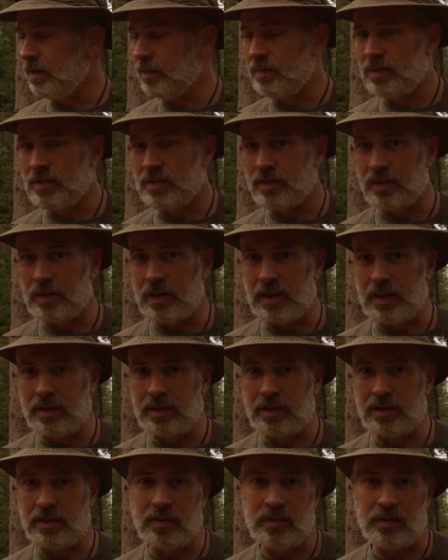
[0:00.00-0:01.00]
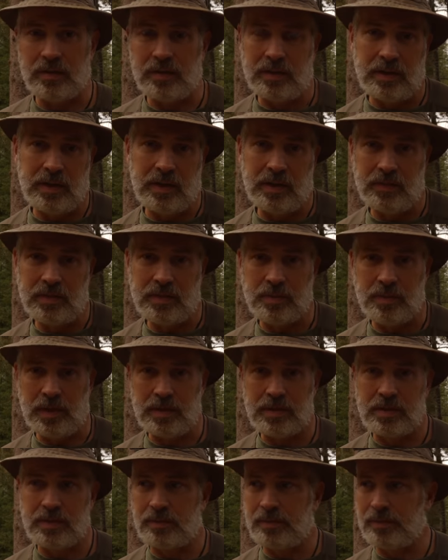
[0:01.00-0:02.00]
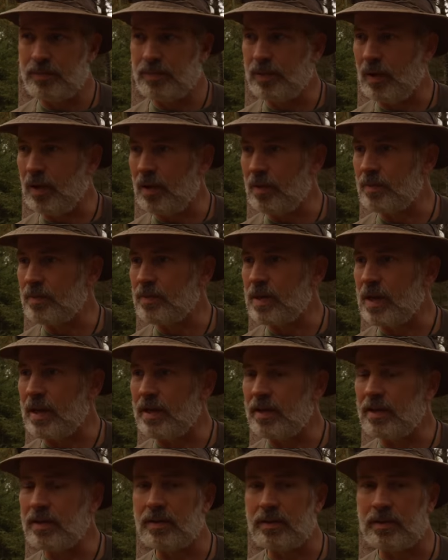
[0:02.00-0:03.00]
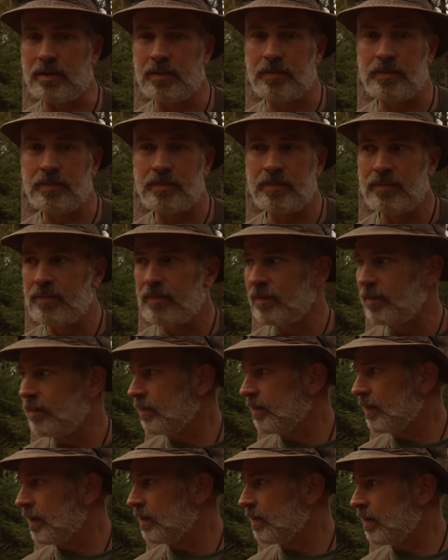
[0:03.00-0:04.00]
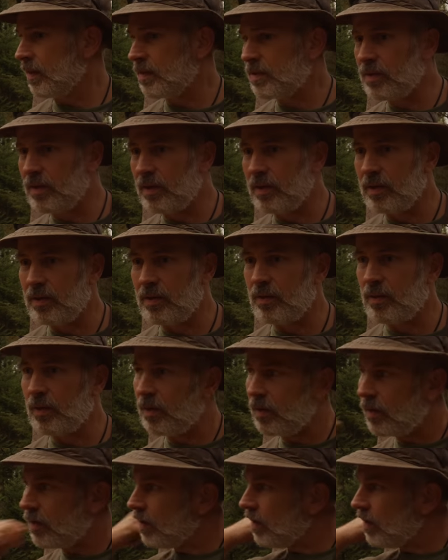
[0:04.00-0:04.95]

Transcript: so that I don't have as much problems handling them. So that's what I'm going to work